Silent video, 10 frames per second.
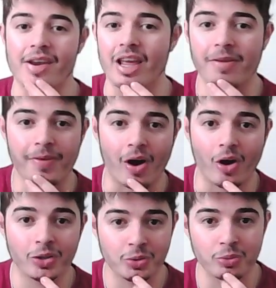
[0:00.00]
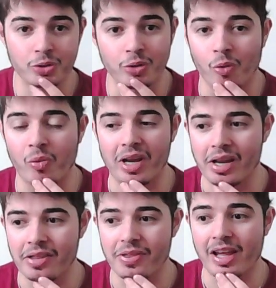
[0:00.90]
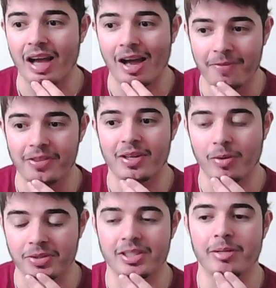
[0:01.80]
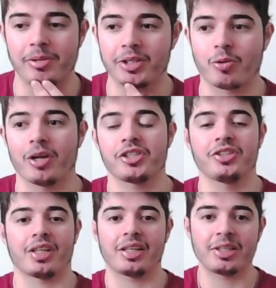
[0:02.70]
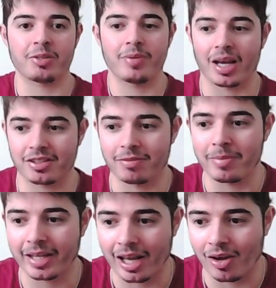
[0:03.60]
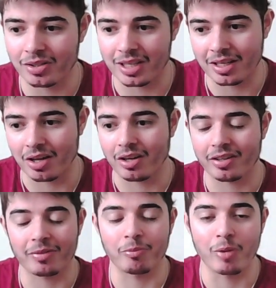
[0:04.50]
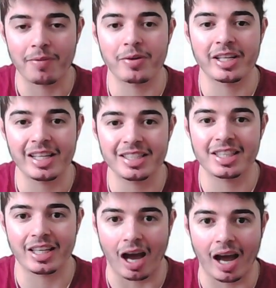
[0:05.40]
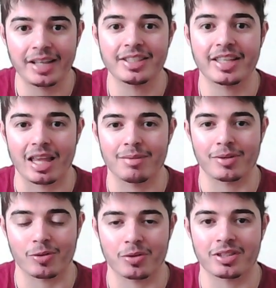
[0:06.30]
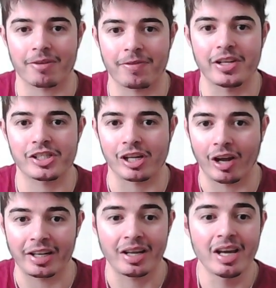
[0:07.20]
if Arsenal do not win anything, I think there are serious questions that need to be asked of Mikel Arteta, whether he is the guy to get them across that finish line.